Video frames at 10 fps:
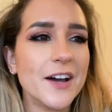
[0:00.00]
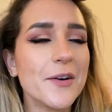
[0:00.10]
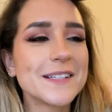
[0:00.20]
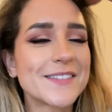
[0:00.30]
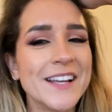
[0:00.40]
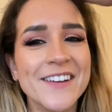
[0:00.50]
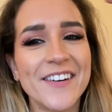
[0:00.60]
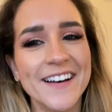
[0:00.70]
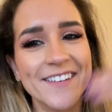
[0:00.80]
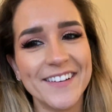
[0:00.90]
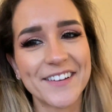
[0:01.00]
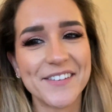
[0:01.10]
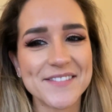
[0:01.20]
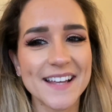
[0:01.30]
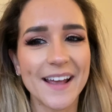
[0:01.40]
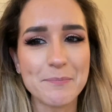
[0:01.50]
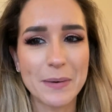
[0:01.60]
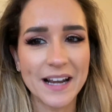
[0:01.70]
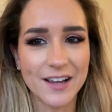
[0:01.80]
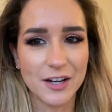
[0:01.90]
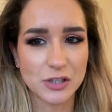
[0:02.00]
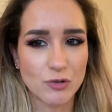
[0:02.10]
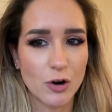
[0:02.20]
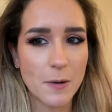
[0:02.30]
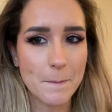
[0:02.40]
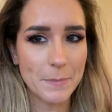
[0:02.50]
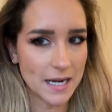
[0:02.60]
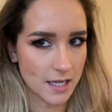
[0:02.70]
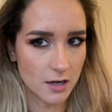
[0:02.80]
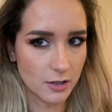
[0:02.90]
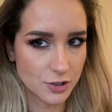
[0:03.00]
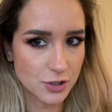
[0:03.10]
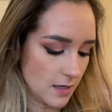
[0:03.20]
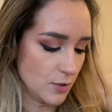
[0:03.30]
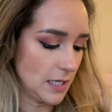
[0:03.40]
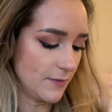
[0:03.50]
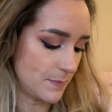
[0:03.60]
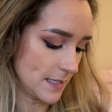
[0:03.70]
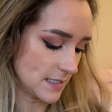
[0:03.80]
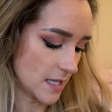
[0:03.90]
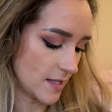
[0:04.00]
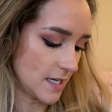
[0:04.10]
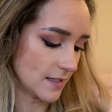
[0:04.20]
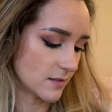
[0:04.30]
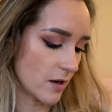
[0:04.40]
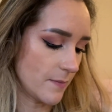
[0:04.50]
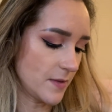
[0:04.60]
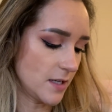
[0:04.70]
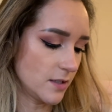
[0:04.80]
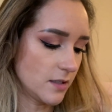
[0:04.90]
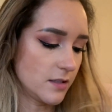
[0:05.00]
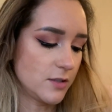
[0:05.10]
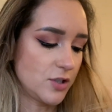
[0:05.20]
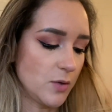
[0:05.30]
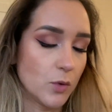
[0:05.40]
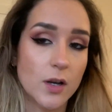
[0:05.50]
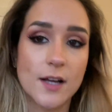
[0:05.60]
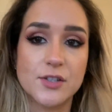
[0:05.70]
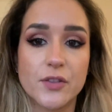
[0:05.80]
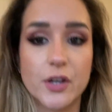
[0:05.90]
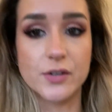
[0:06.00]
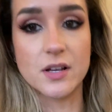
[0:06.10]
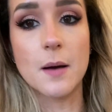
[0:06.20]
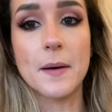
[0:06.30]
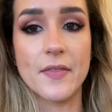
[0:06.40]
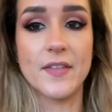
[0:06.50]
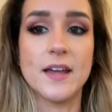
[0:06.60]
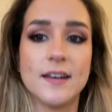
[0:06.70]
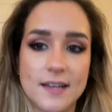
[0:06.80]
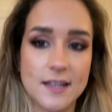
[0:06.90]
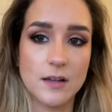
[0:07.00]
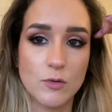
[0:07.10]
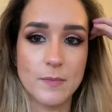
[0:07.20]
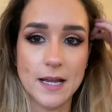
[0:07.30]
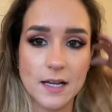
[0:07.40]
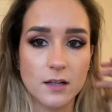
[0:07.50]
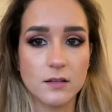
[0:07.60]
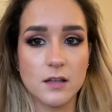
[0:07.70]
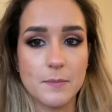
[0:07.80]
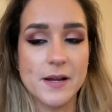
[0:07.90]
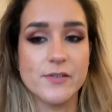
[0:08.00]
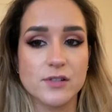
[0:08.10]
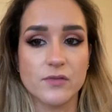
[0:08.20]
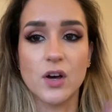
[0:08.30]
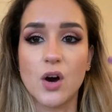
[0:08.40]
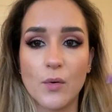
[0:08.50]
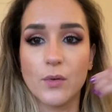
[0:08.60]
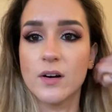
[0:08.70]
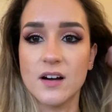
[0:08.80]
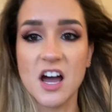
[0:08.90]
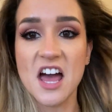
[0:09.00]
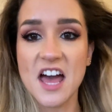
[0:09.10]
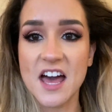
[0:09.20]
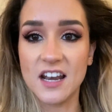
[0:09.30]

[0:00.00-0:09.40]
I always feel like I'm saying balayage wrong. Balayage. You leave bits and then the next time then she will lighten those up up and then it will make the appearance of the whole hair